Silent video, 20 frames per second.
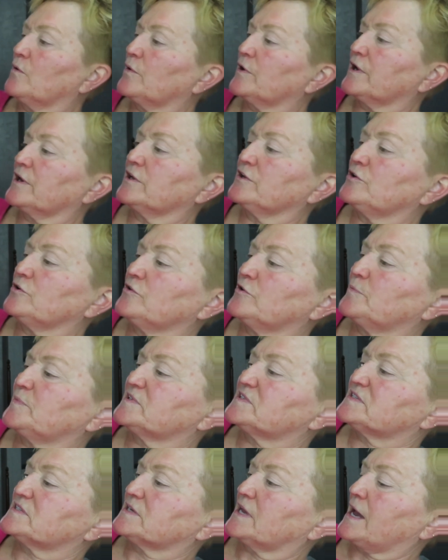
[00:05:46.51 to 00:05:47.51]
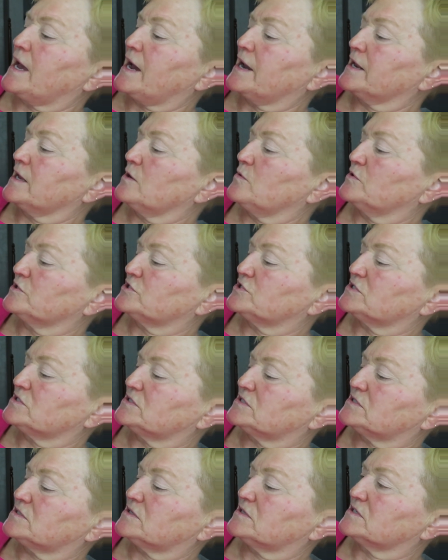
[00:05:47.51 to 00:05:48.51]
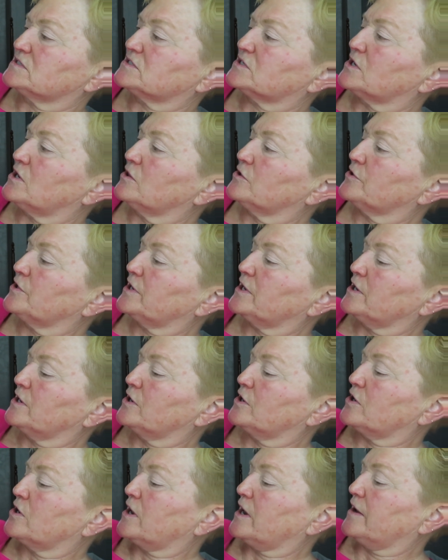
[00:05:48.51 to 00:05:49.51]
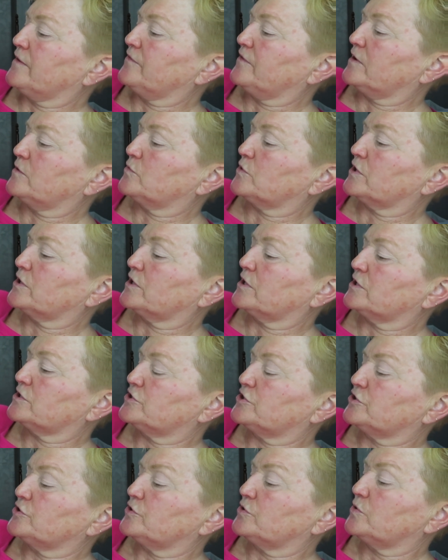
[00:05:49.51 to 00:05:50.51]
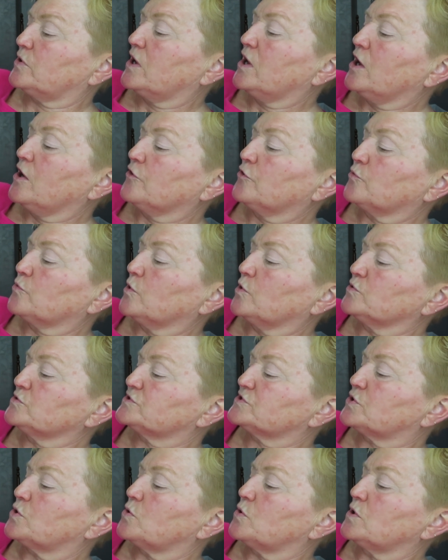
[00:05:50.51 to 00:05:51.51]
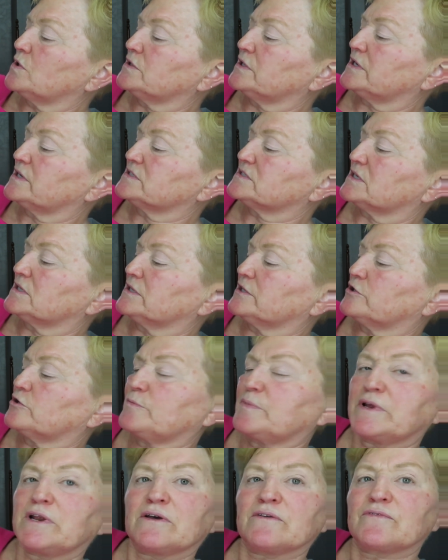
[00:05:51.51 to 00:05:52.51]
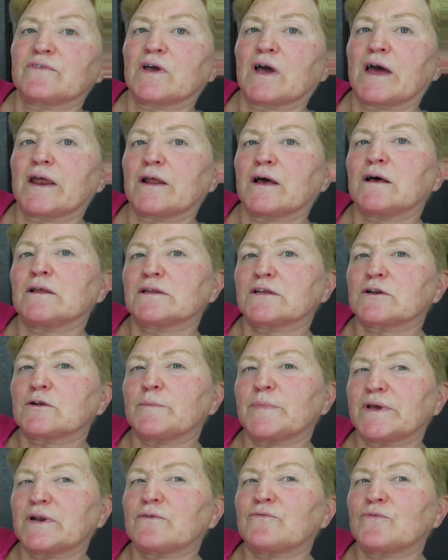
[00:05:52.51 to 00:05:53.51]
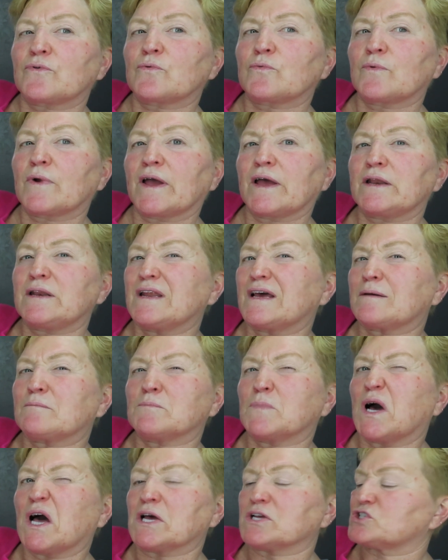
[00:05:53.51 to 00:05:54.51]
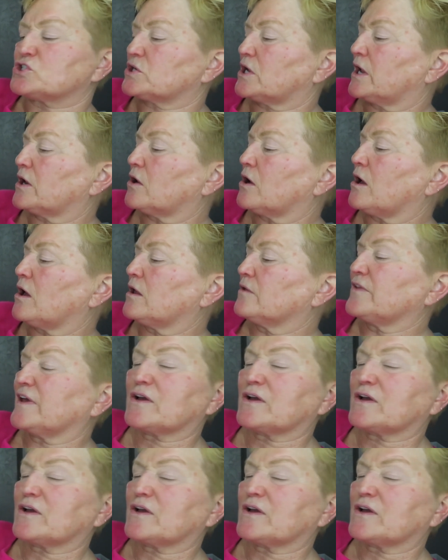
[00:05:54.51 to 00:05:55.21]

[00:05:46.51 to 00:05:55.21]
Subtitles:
We're going to do the biscotti, which is this color here, and then we're going to do the rose gold. Is a little bit of, got a little bit of a red, not much at all.